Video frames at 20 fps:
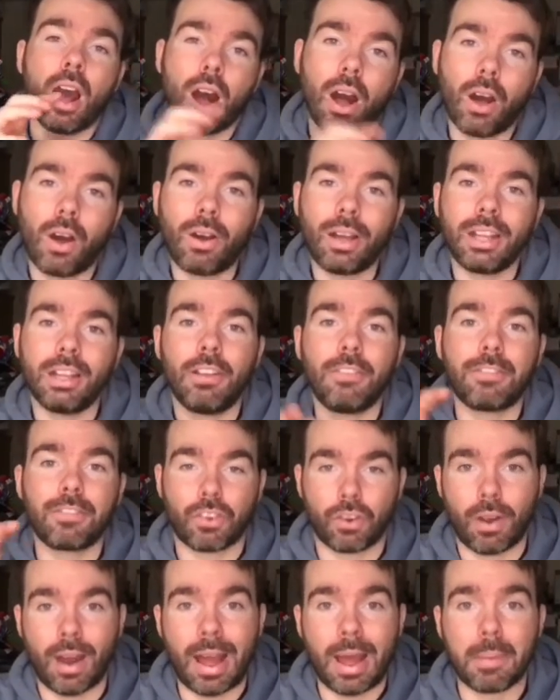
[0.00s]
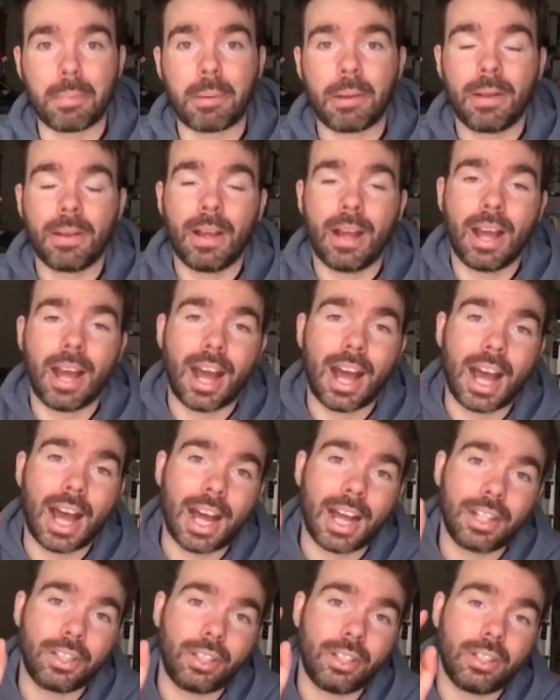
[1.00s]
I love Crep,
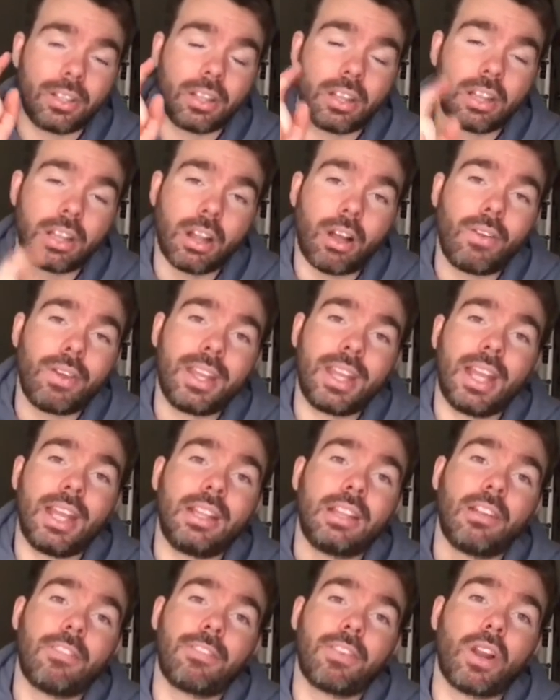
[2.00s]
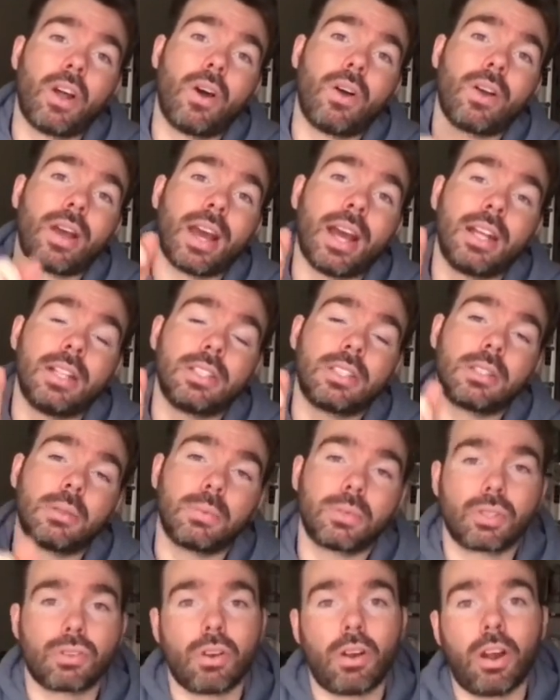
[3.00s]
and liking the vlog and
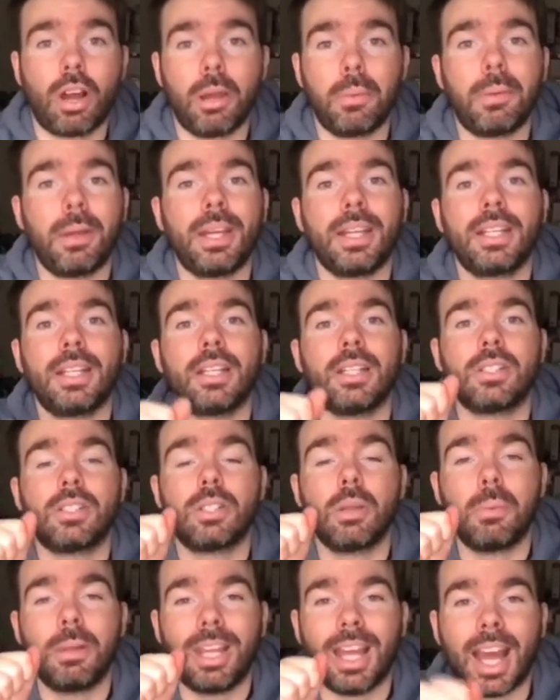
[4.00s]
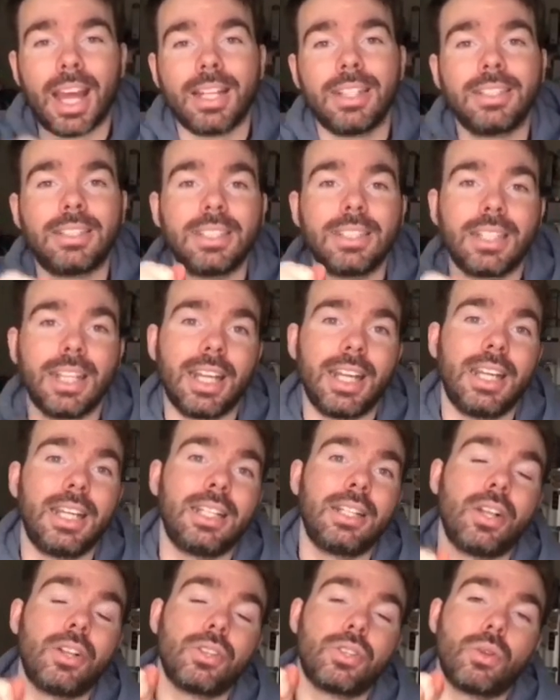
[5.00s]
subscribing to be entered
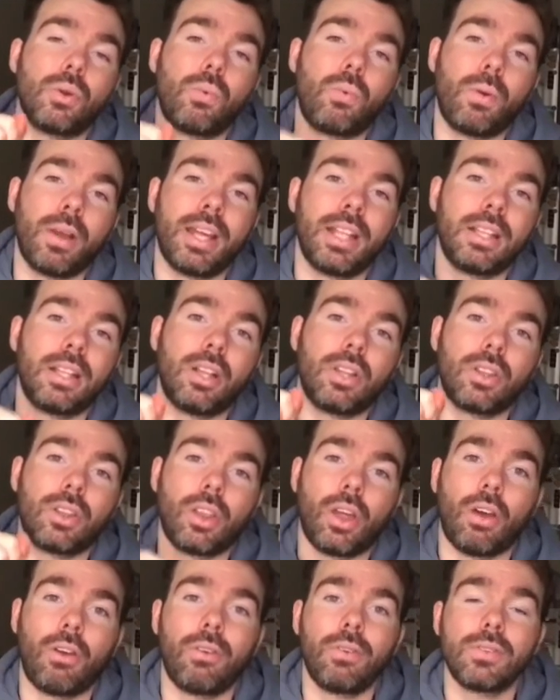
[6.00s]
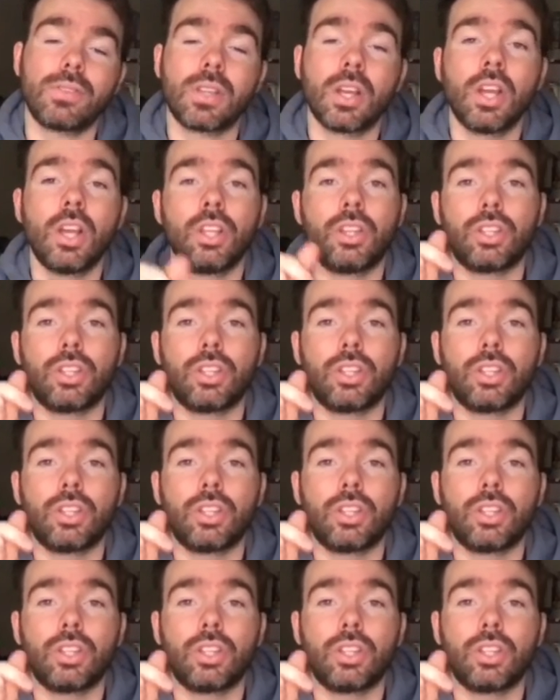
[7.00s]
in to win those.